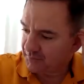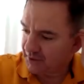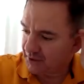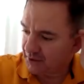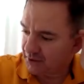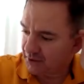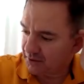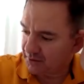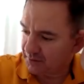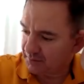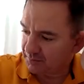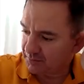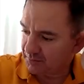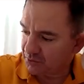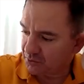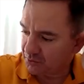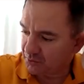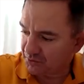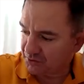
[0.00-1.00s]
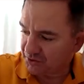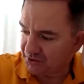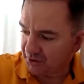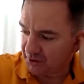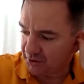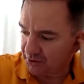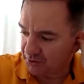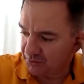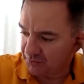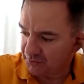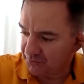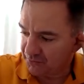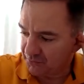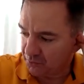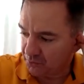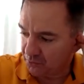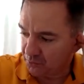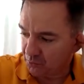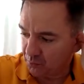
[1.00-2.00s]
you know, the cornerstone of
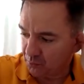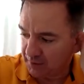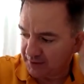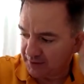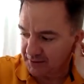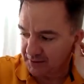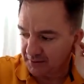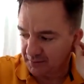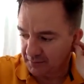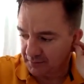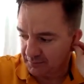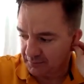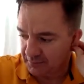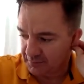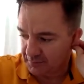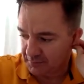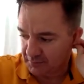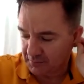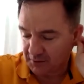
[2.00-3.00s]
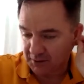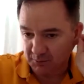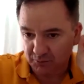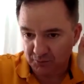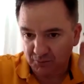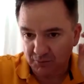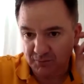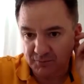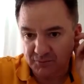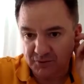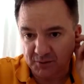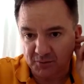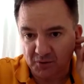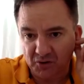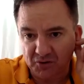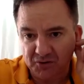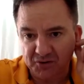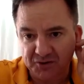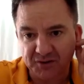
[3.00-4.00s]
all Western liberal
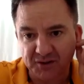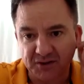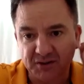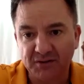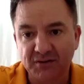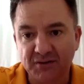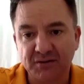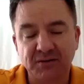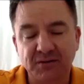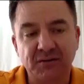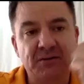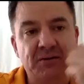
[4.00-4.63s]
democracies,